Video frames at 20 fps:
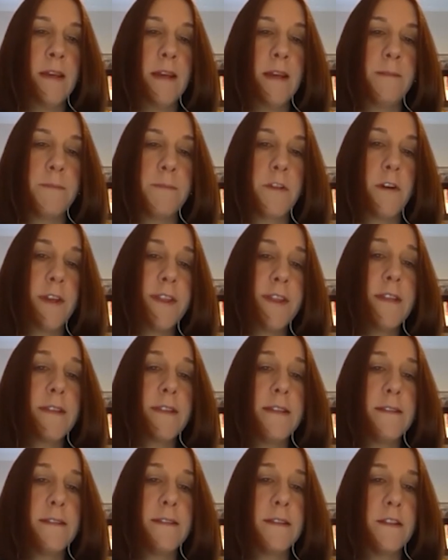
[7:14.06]
Um, so I think
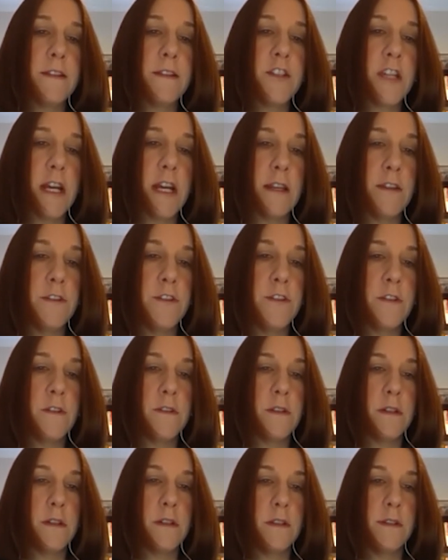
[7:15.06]
these are the
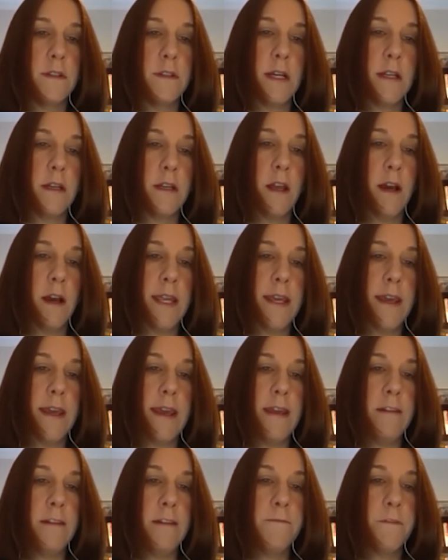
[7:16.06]
challenges that, that lie
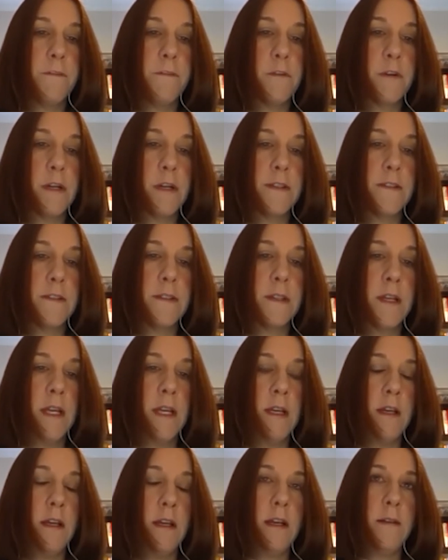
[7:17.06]
ahead for us.
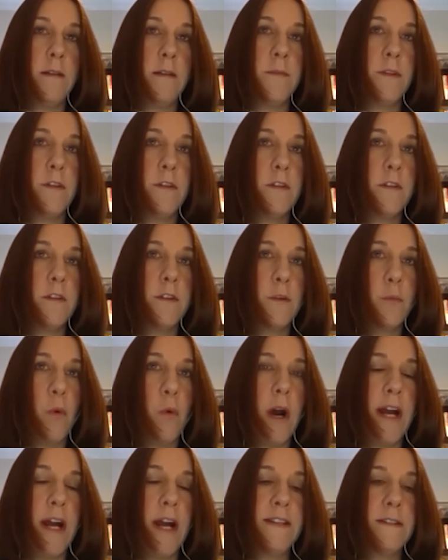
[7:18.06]
Um, you know, the
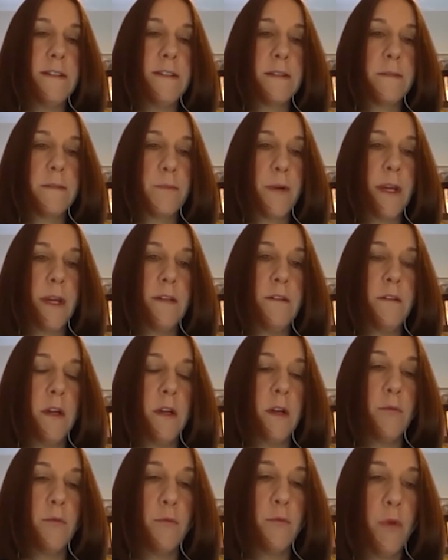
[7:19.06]

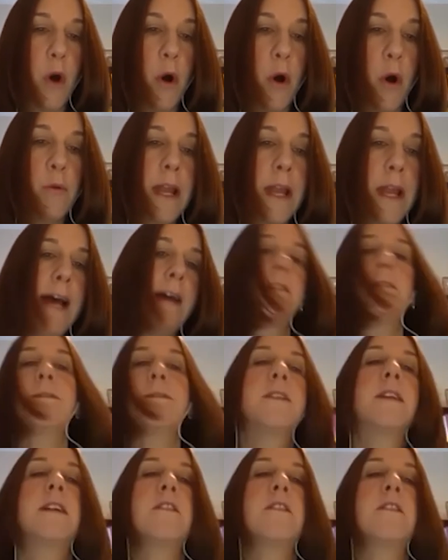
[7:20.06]
widespread rollout of
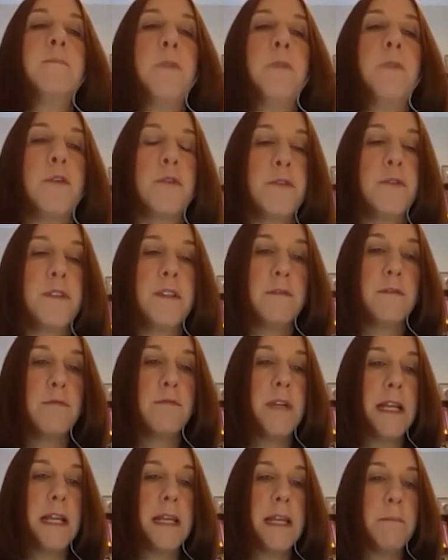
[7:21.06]
such models is
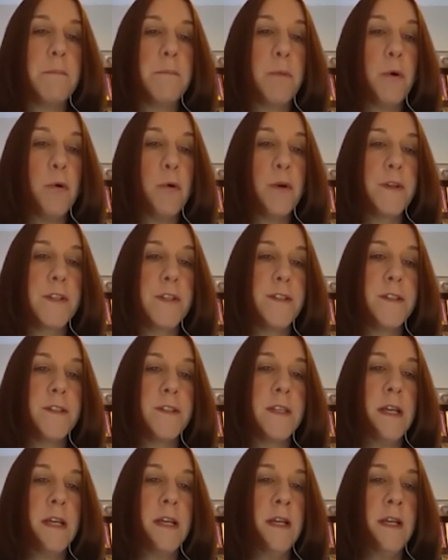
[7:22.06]
really
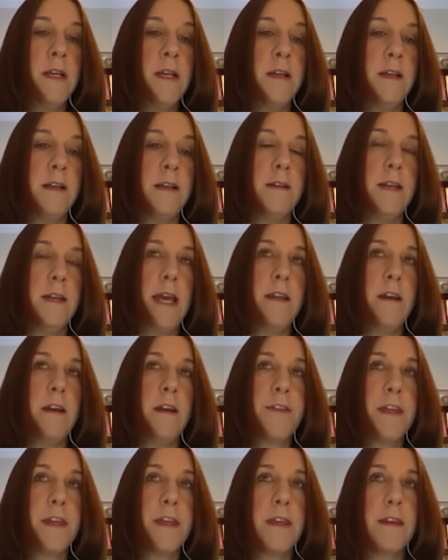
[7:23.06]
important. Uh, and I
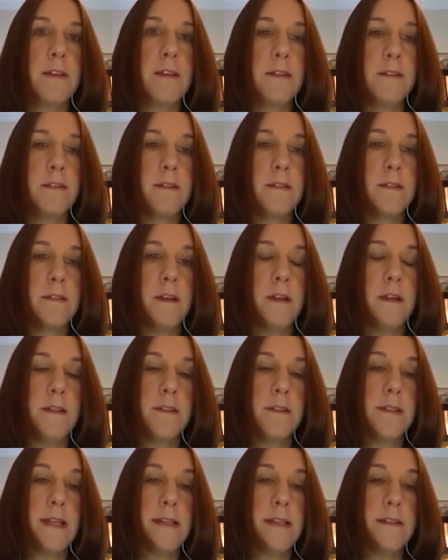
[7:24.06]
think as uh,
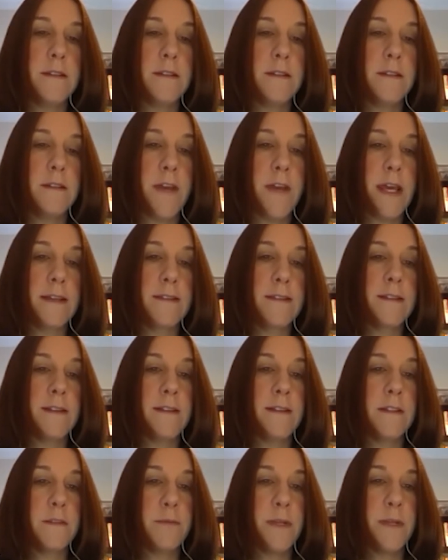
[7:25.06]
centers of
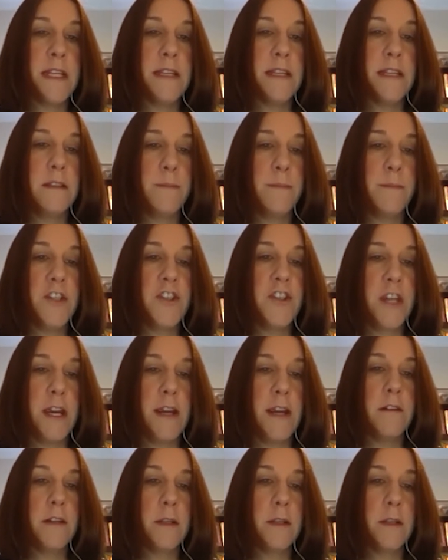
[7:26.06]
excellence, we need to be
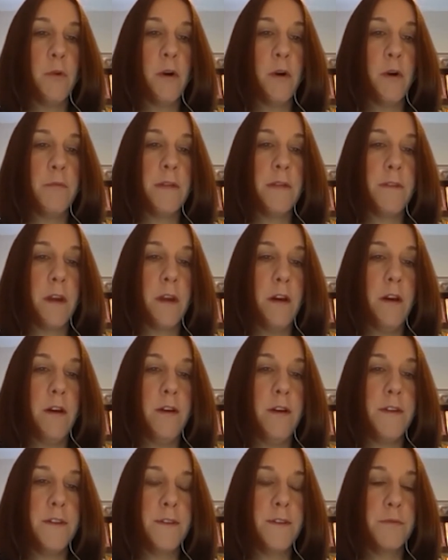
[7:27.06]
sharing what we've
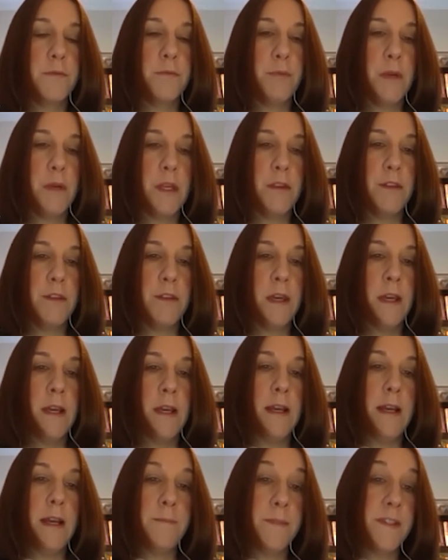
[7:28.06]
learned with
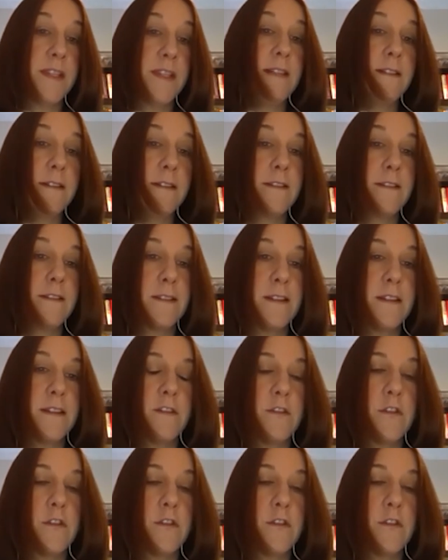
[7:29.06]
um, centers that are